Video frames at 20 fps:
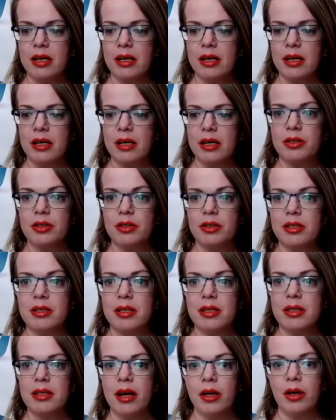It's just
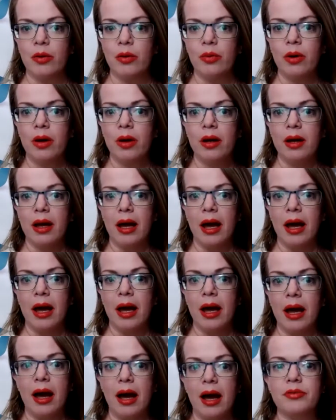that you
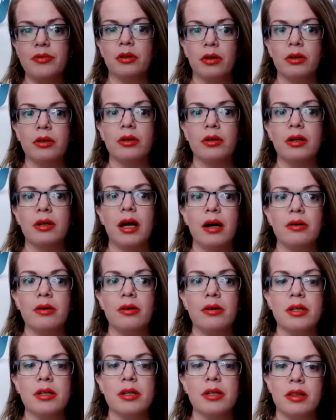have to learn how
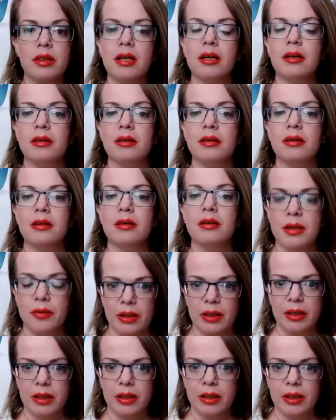to think
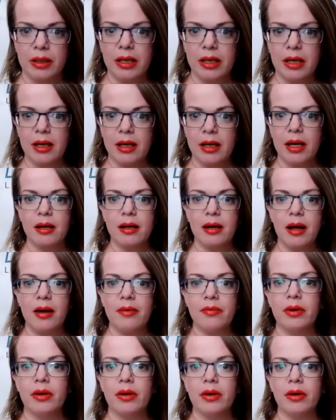differently, and
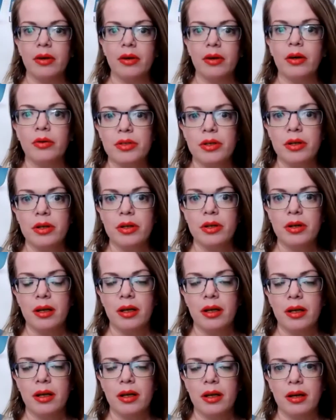having a coach
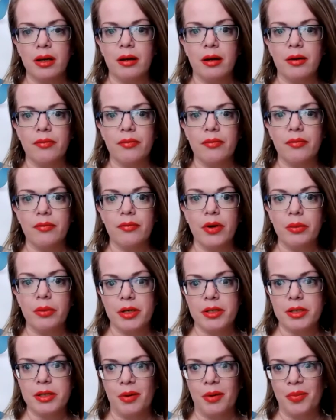can very
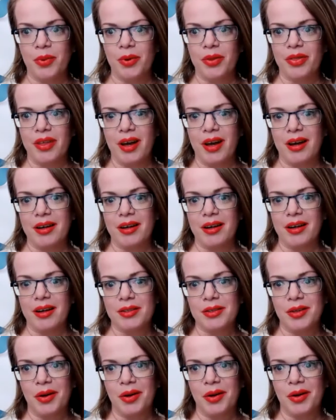much help with that.
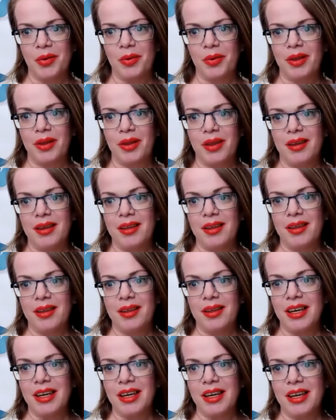So
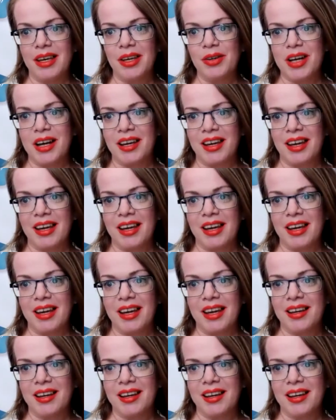thank you, Jackie.